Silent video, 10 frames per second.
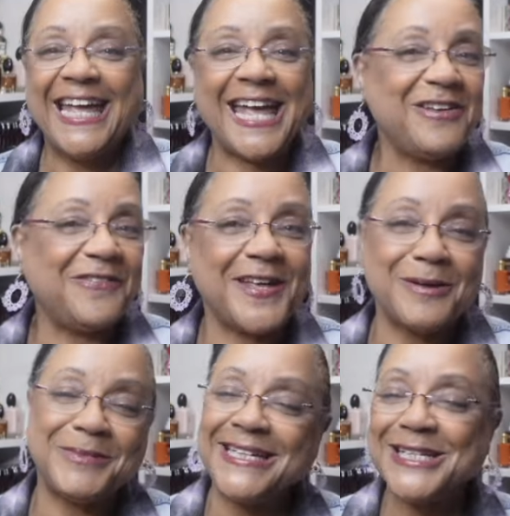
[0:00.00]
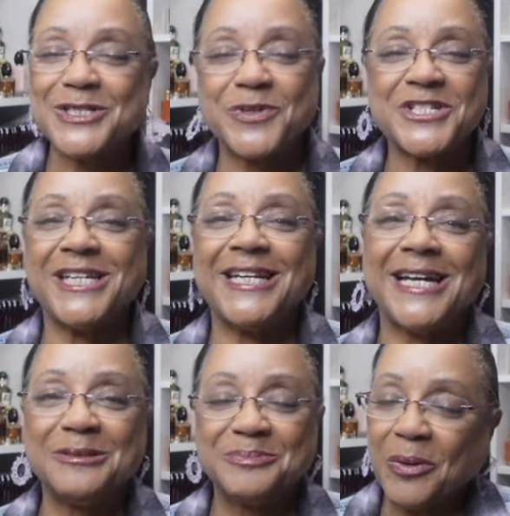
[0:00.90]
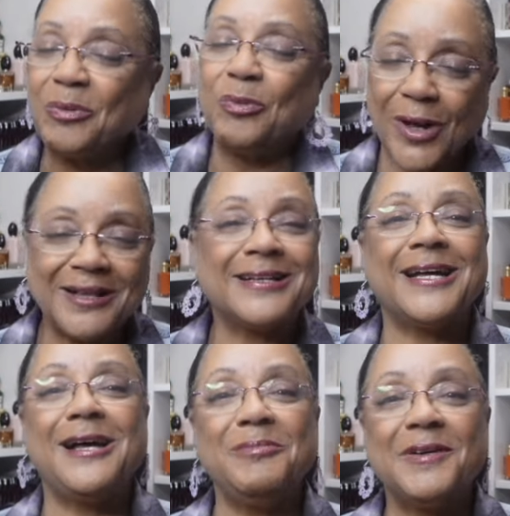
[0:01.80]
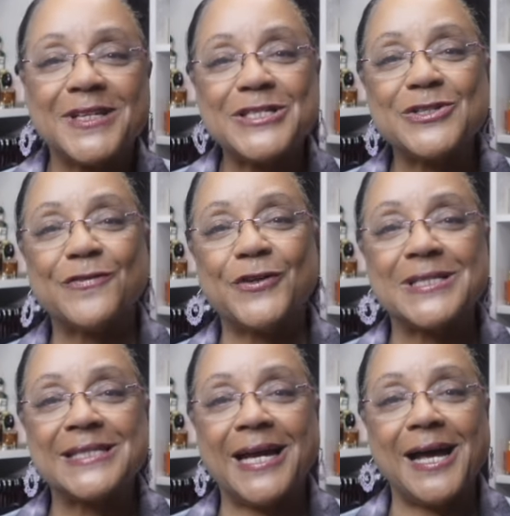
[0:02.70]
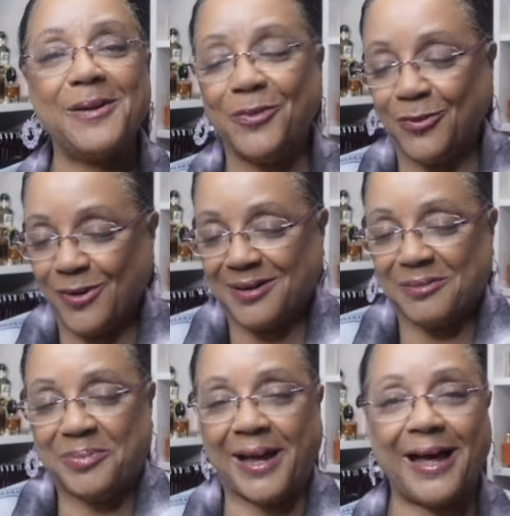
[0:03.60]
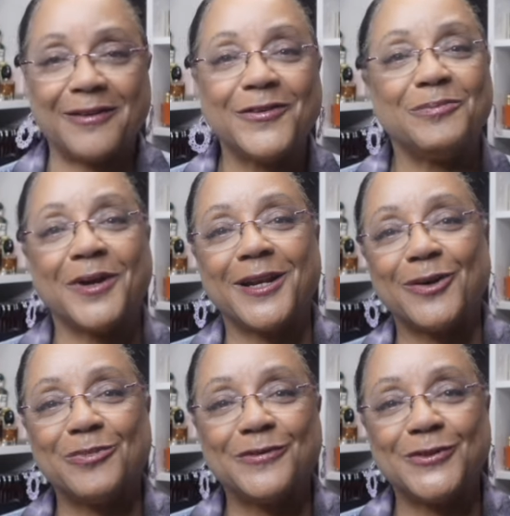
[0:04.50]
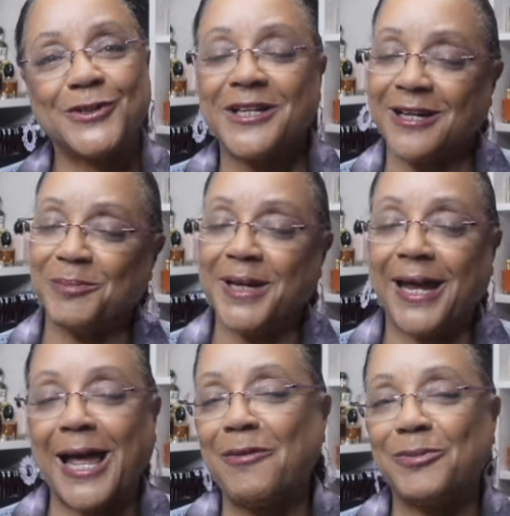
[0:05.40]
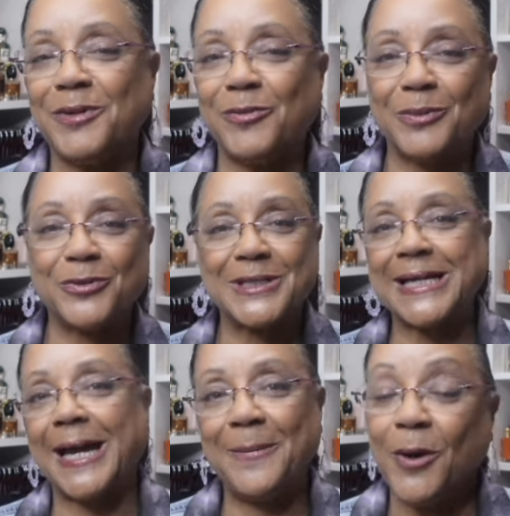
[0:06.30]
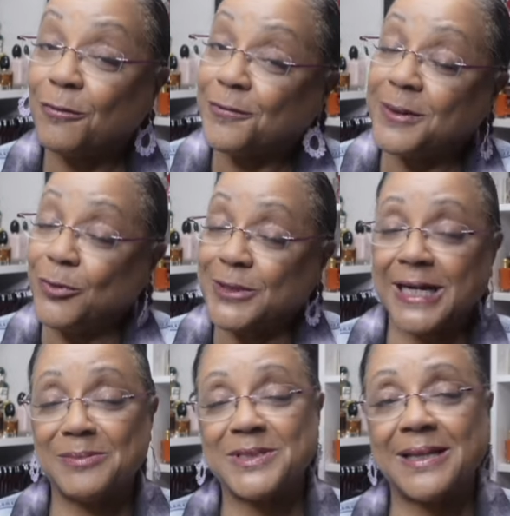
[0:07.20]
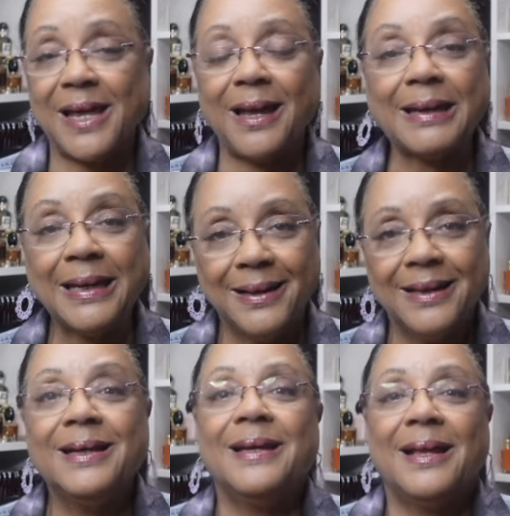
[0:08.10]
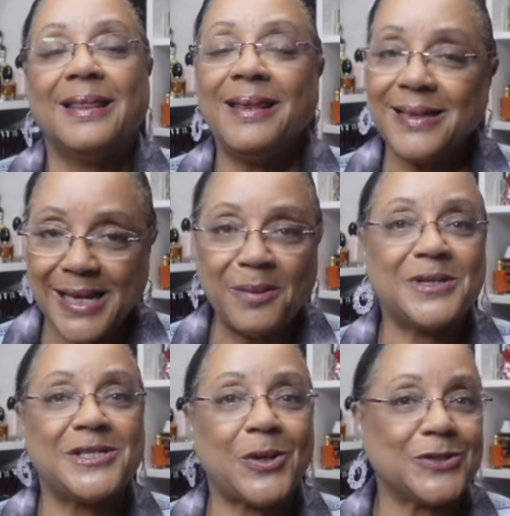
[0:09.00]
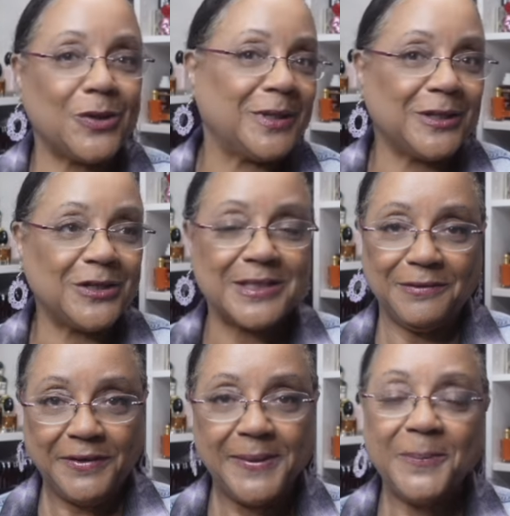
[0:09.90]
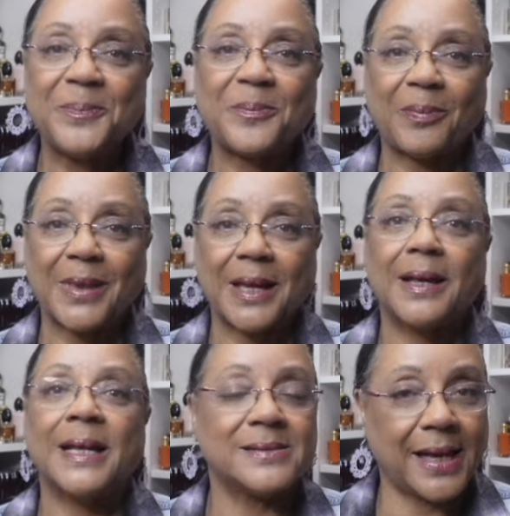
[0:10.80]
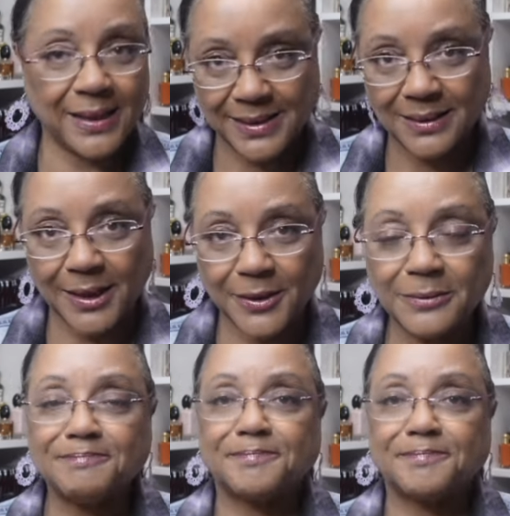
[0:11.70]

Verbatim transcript: Hey, family, it's Regina. Welcome. If this is your first time, welcome back. If you've been here before and you come to hang out with me one more time, hopefully more times than that. This episode is going to be a little different. It's not a declutter.